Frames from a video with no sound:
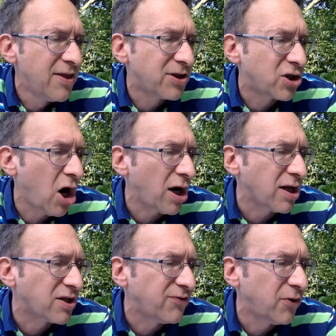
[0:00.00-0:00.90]
The
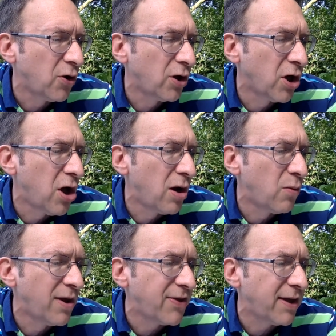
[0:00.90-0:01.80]
darkness flowed along
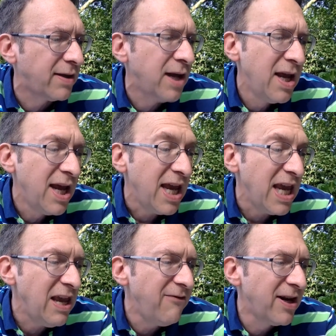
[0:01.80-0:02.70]
with it.
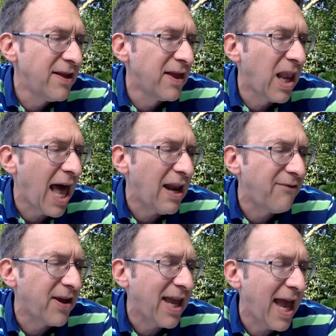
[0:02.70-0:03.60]
Even in the light
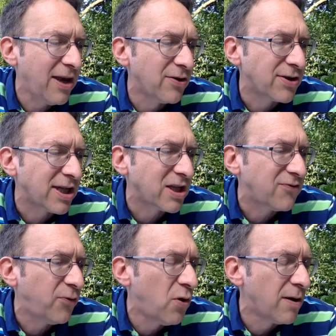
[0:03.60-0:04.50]
of the candles,
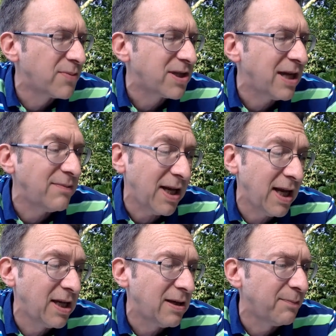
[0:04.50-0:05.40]
its form seemed
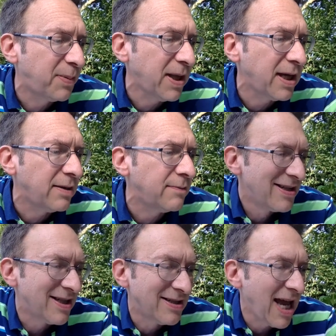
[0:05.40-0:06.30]
incomplete.
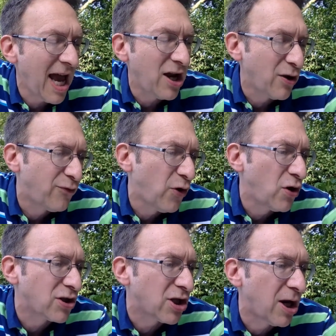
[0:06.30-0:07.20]
Tendai could
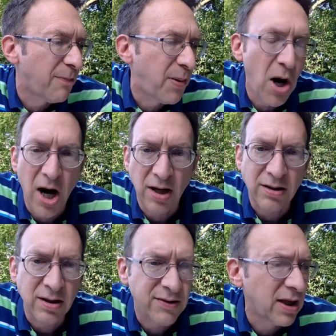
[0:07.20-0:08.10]
focus on a part,
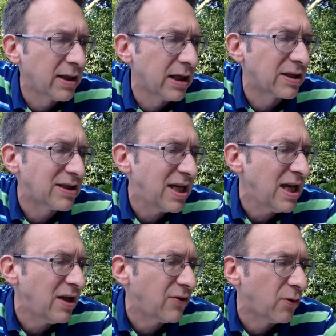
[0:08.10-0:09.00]
the little
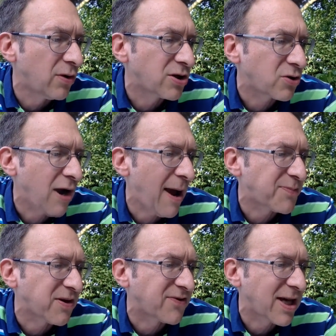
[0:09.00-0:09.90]
teeth or
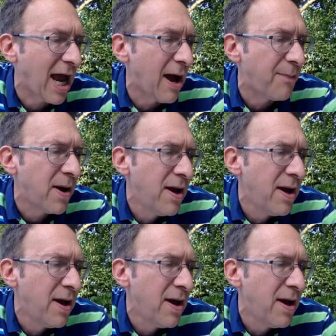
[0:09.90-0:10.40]
scraps of scalp,